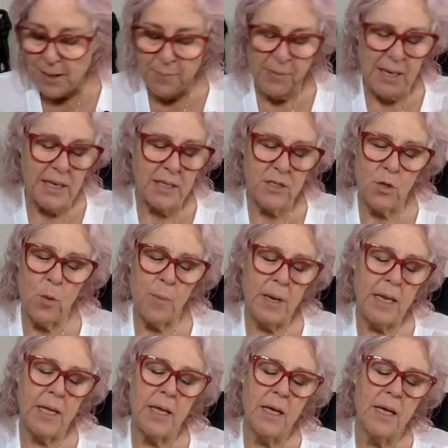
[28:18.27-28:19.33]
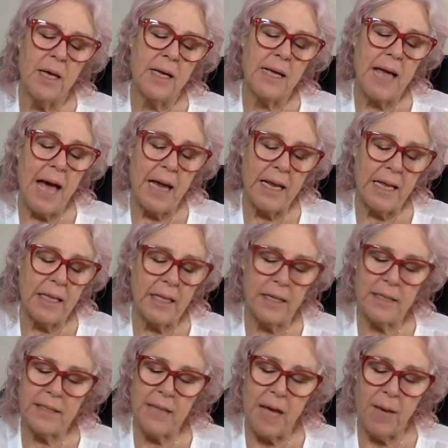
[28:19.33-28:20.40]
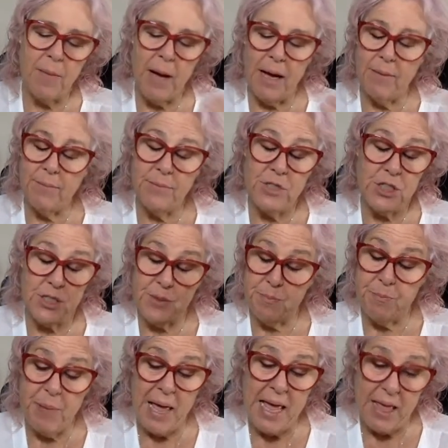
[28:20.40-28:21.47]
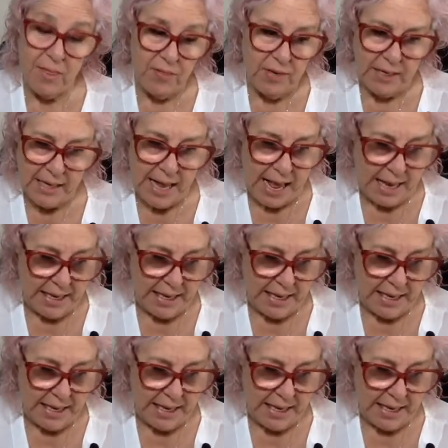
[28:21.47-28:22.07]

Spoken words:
Getting so many cat healings. I'm just bathed in